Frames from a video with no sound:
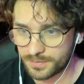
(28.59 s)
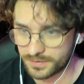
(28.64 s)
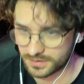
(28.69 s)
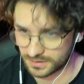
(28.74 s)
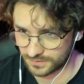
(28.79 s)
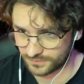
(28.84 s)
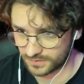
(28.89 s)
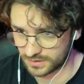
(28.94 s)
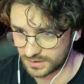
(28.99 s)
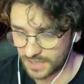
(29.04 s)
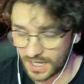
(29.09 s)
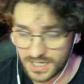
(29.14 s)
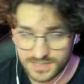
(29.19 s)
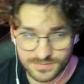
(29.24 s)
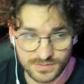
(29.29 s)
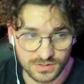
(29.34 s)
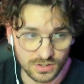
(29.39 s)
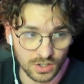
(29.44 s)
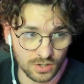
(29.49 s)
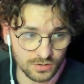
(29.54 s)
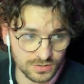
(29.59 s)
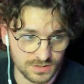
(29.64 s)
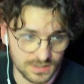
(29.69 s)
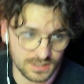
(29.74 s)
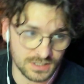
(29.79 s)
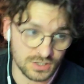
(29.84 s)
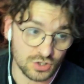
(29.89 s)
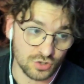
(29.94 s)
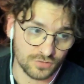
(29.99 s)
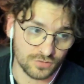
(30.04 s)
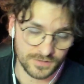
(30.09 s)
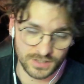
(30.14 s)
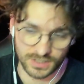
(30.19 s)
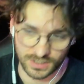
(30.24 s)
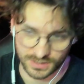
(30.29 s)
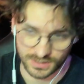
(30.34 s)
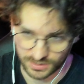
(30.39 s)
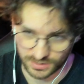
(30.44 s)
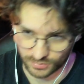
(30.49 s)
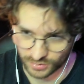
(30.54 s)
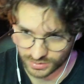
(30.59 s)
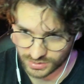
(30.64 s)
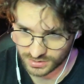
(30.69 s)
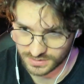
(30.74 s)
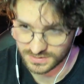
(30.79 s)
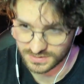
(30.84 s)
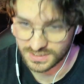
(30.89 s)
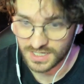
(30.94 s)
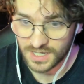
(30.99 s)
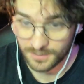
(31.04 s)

and even in Gold's initial video that I watched on this,